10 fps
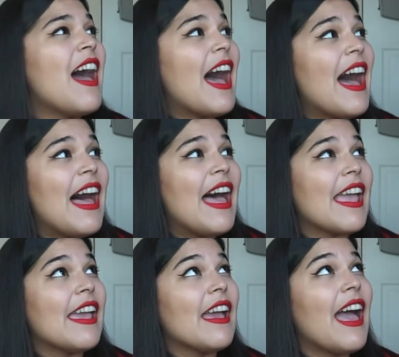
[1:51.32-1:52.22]

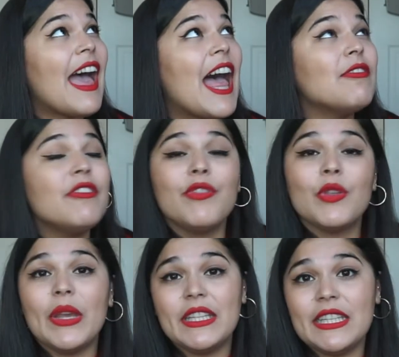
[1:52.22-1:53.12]
I have a
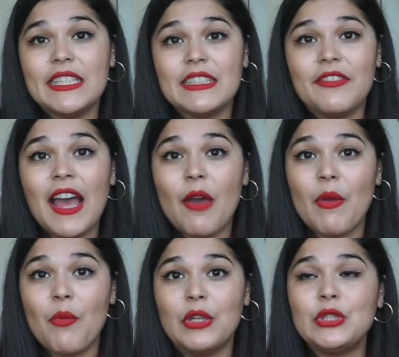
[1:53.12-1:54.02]
few ideas of how
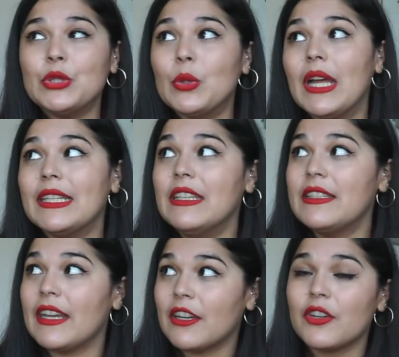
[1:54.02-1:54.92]
I want to
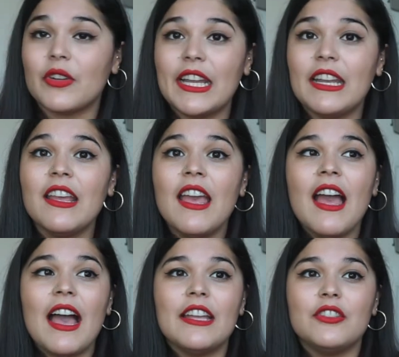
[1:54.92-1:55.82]
decorate.
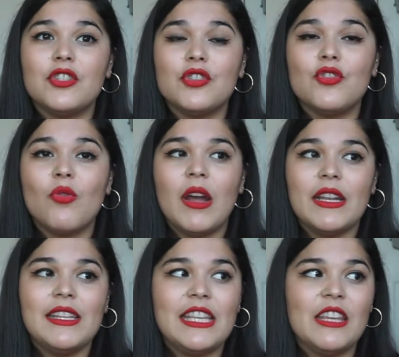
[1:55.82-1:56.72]
I do
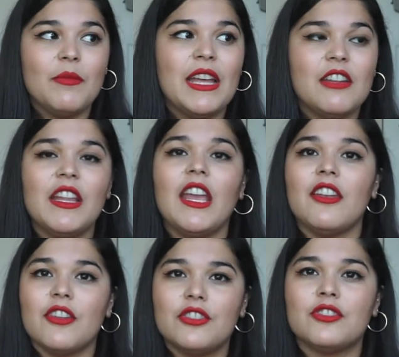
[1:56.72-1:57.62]
want to keep kind of like
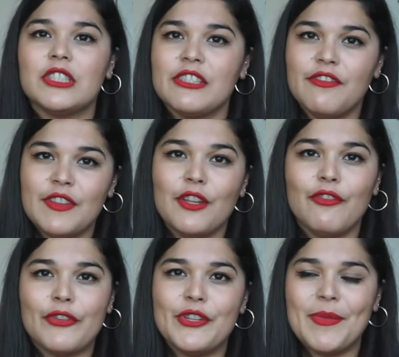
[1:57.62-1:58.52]
a nursery feel
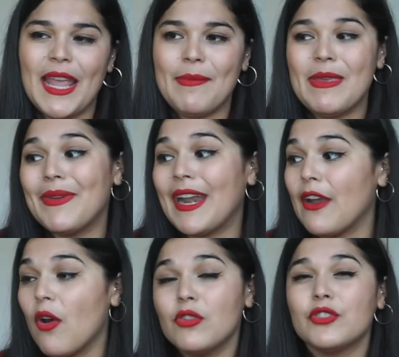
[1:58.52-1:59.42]
for the baby, but
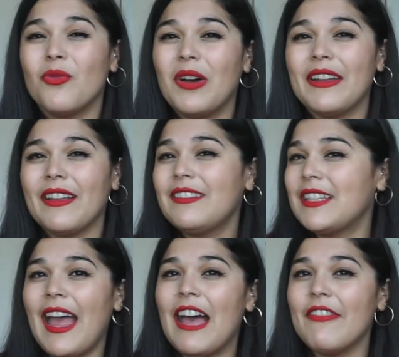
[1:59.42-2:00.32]
I also want it
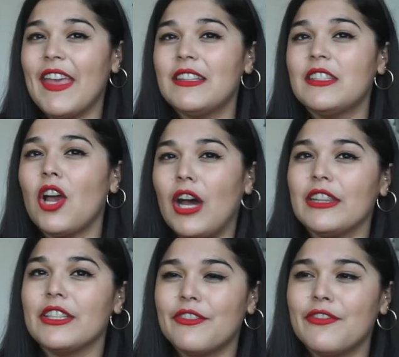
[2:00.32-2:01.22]
to have a toddler